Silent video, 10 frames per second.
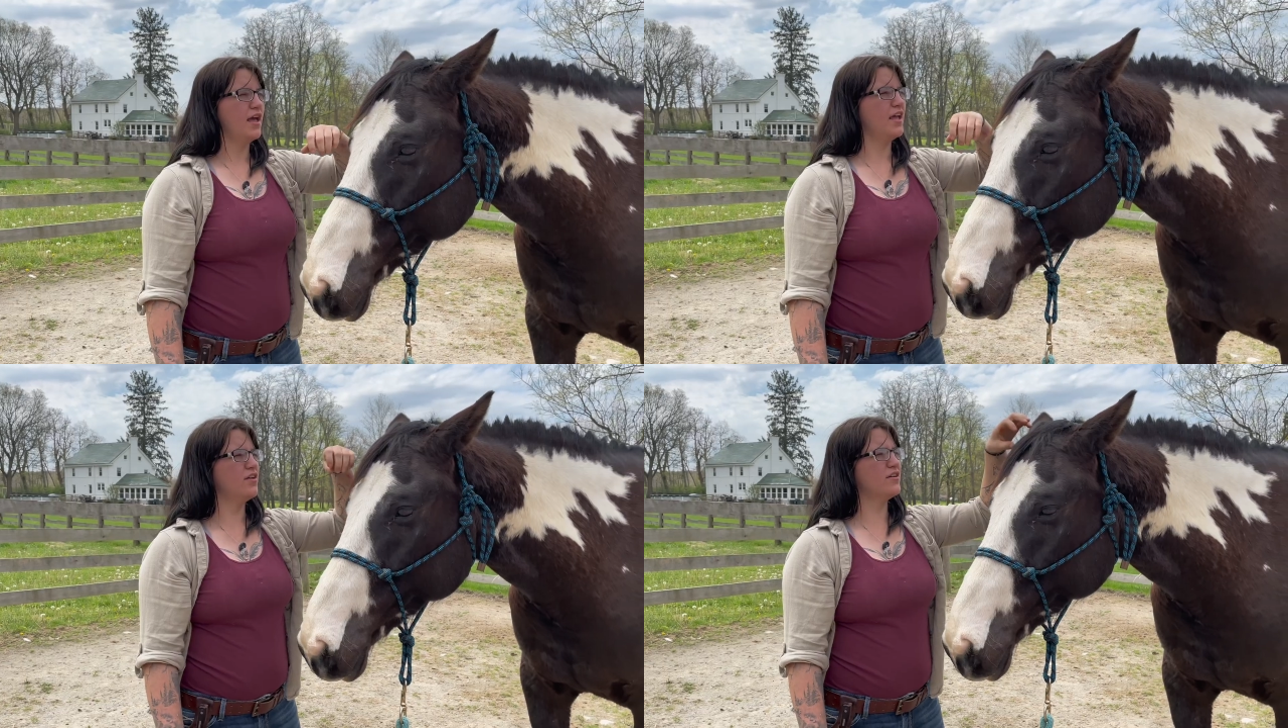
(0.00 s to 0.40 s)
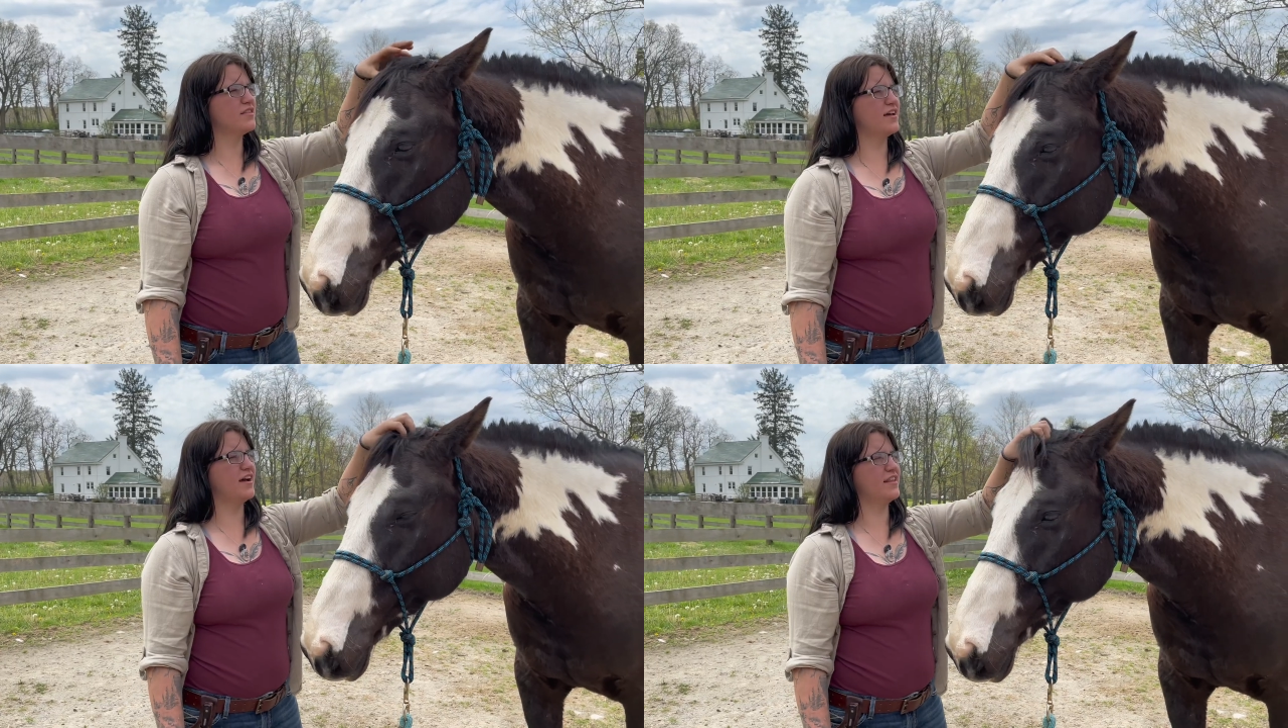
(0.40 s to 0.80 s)
Here at
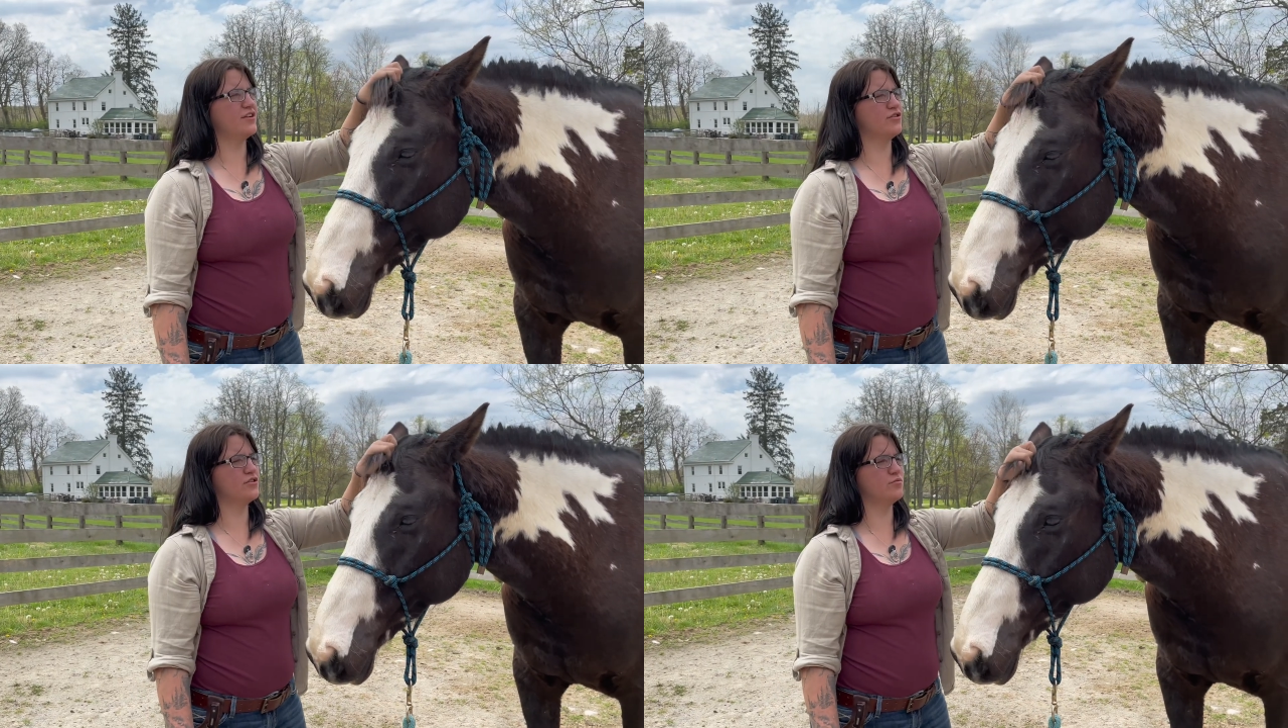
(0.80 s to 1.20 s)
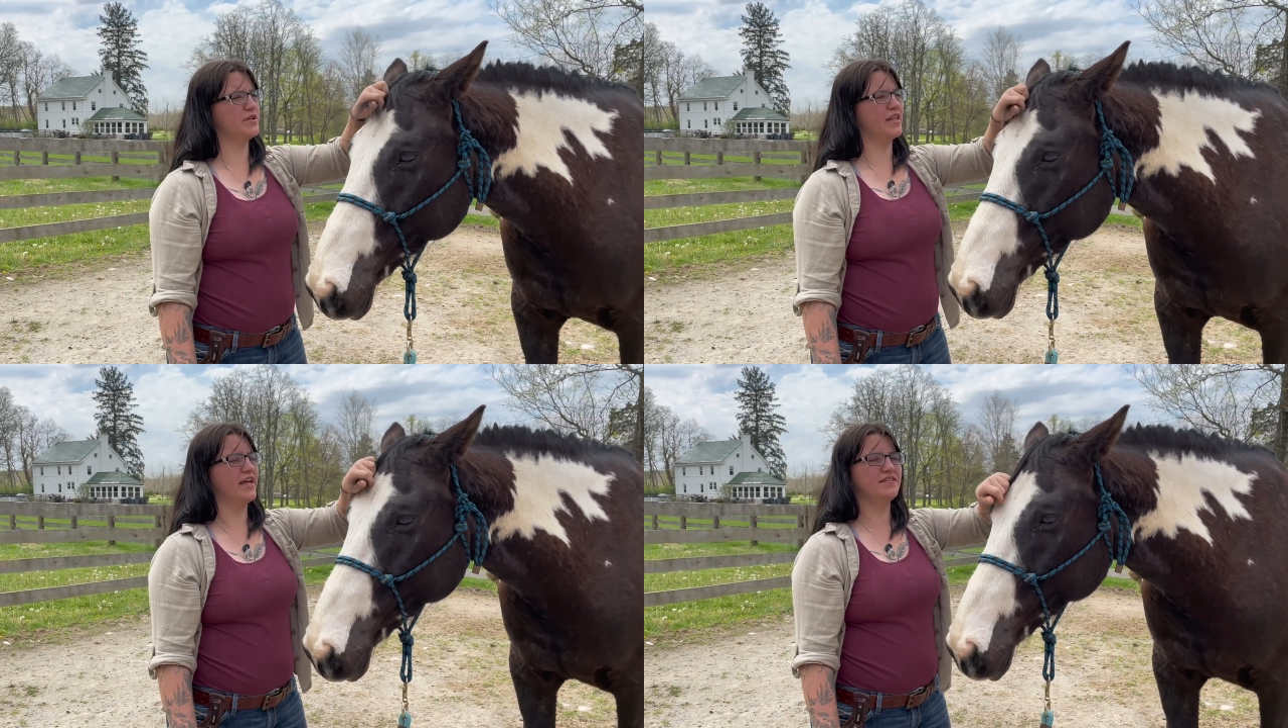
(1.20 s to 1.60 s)
the Highline Herd, we
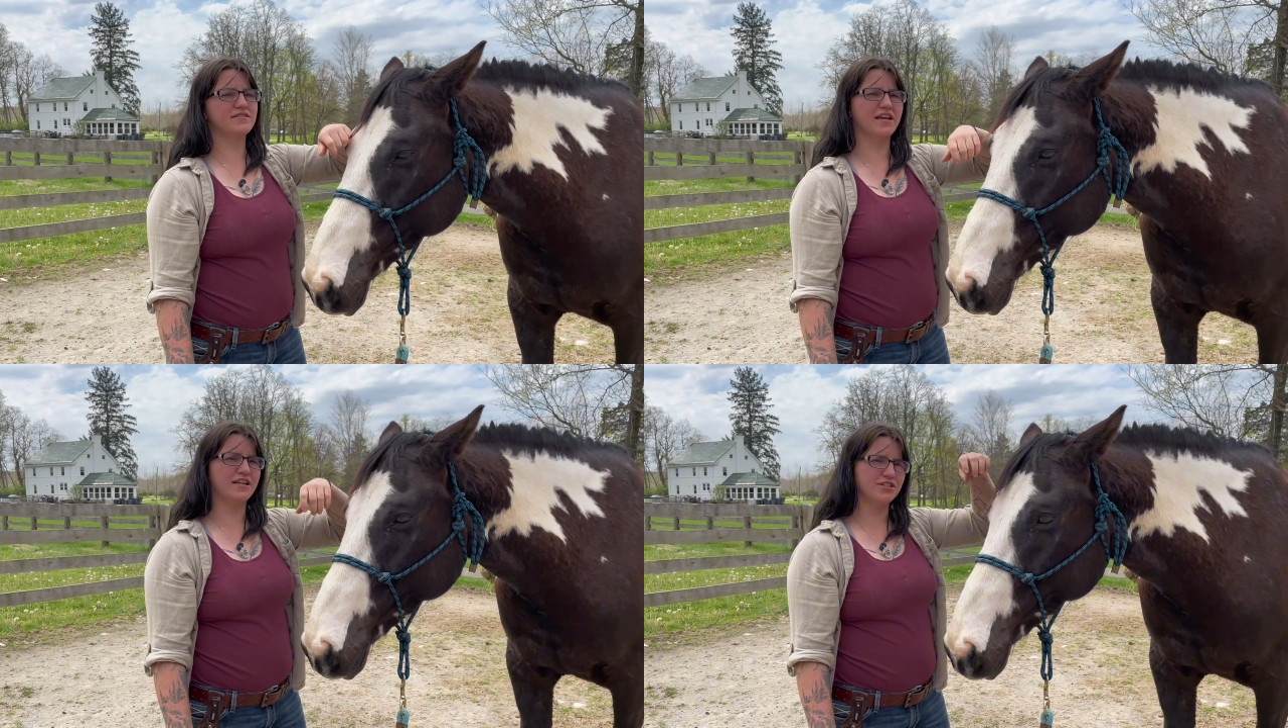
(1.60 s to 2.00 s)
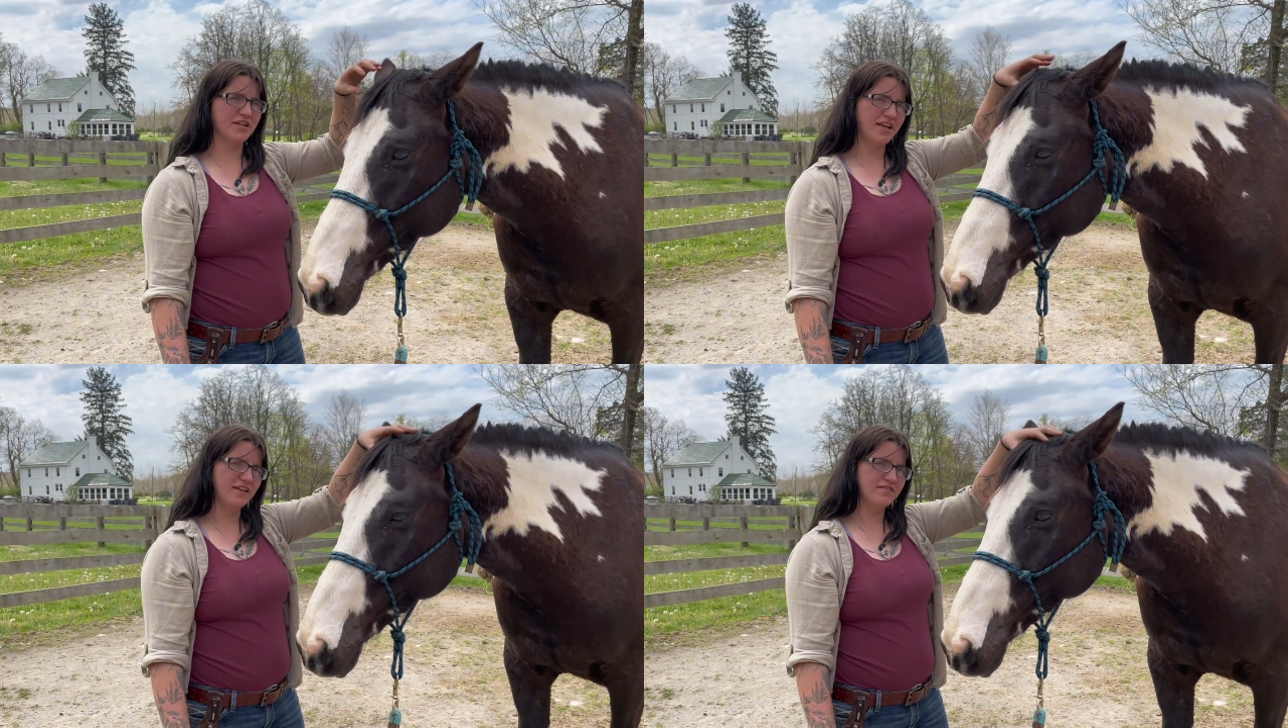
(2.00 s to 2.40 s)
like to
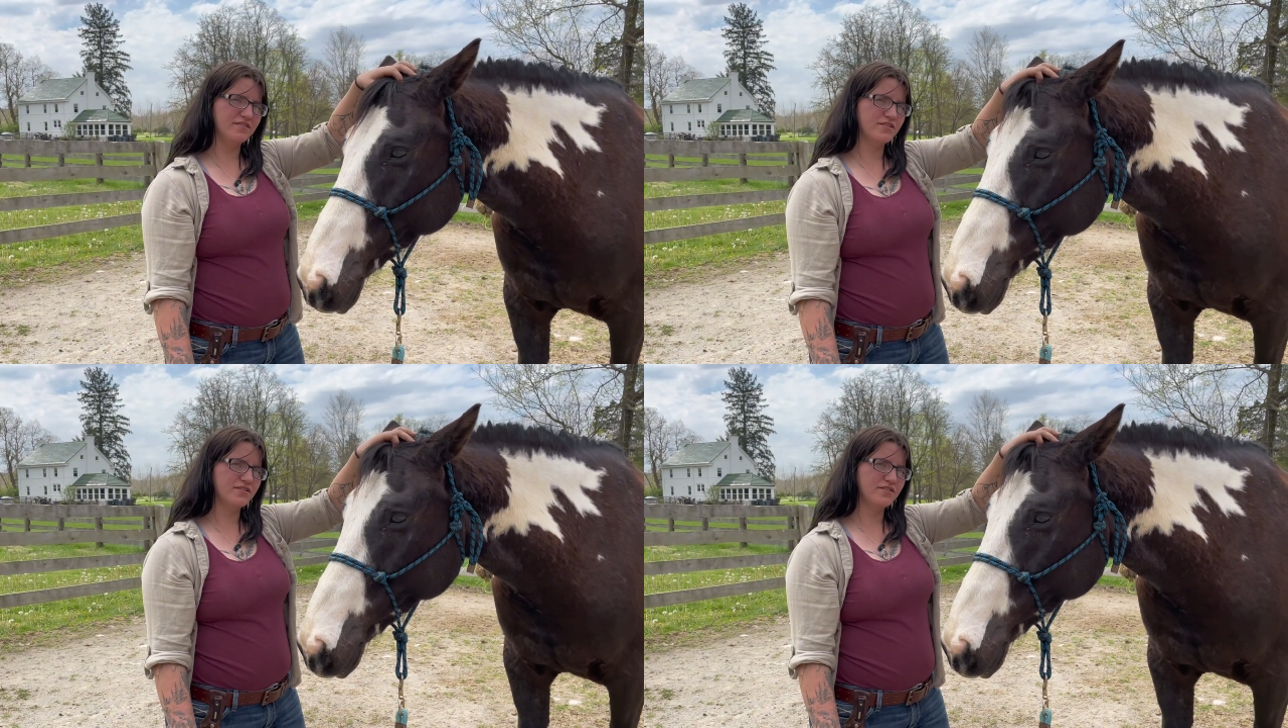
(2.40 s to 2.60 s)
educate,